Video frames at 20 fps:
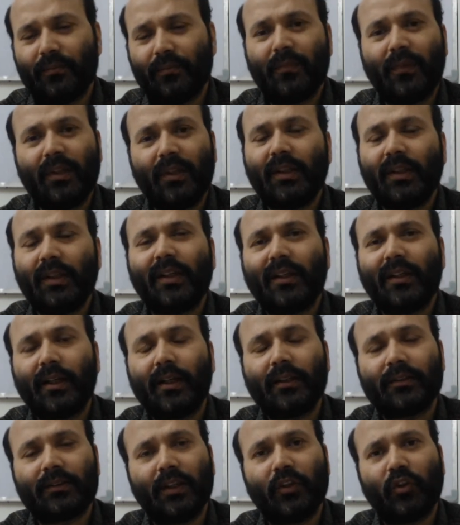These are the
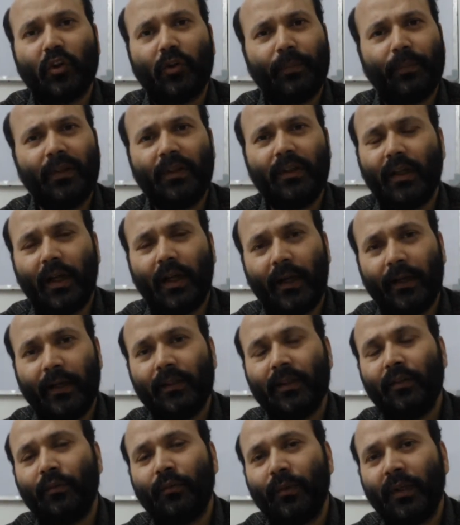traditional topic.
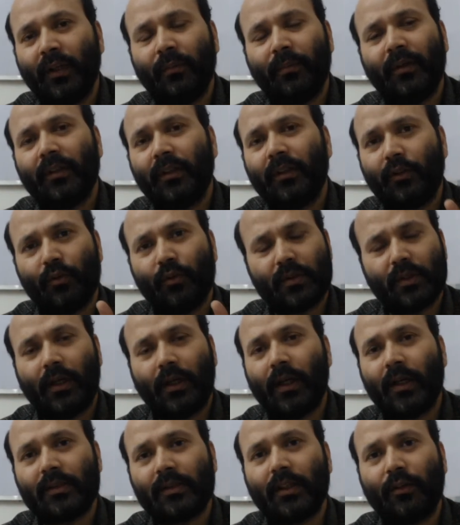Whenever the question
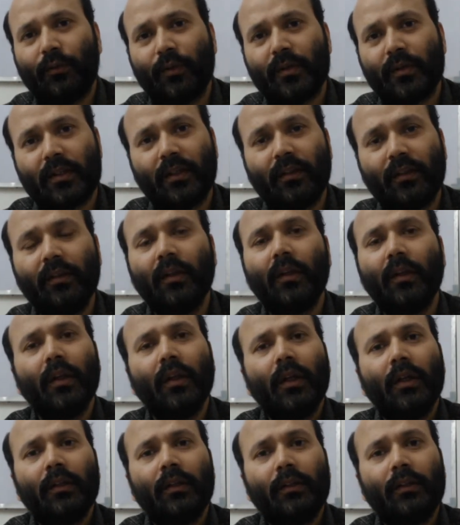ask the question,
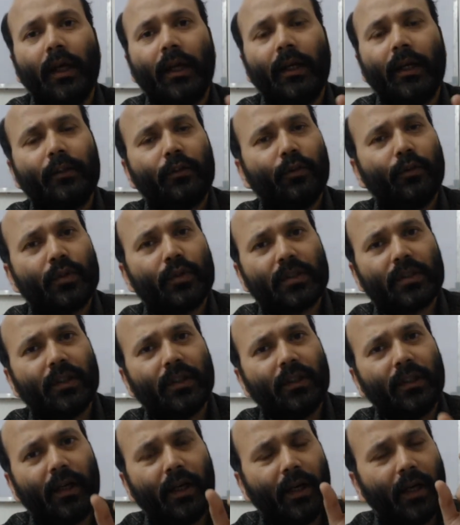that question
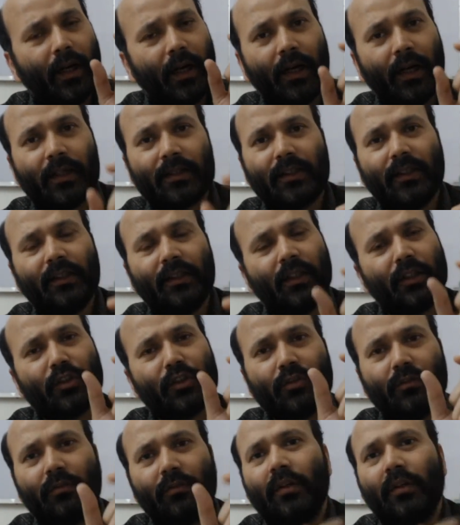asked in the